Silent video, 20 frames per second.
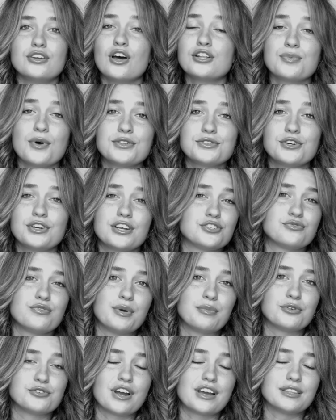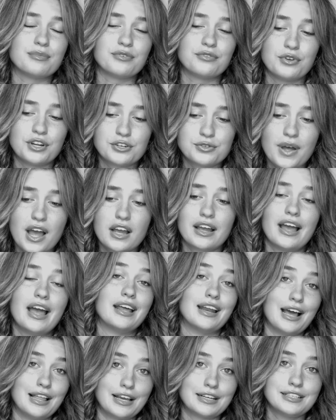Not sponsored, I just remember trying them a few years back
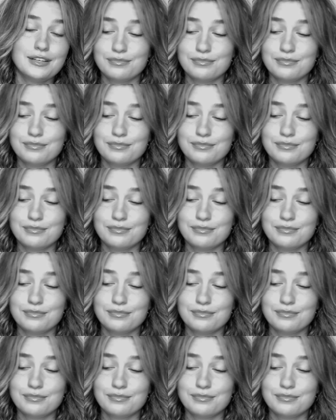and I liked